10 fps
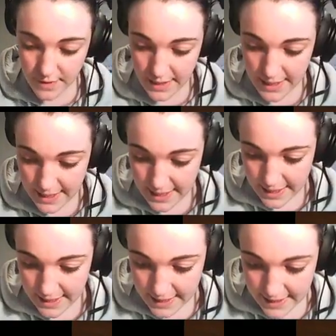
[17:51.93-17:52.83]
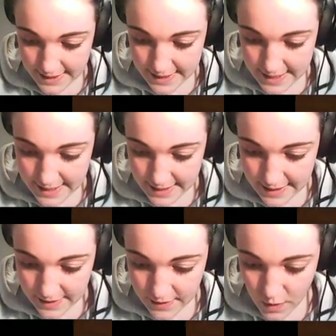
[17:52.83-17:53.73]
And he's got a
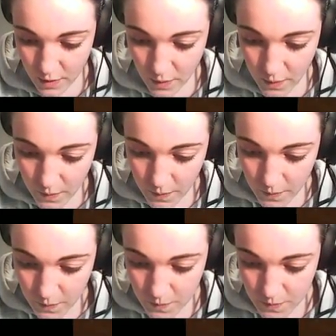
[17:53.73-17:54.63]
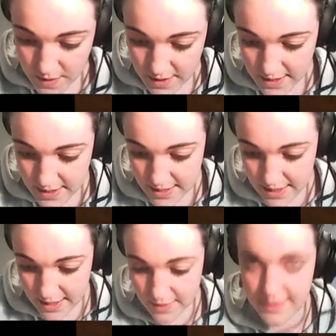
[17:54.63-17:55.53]
little nose.
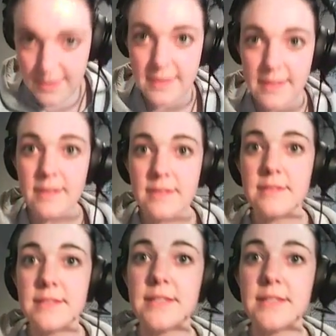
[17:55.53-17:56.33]
Cute little nose.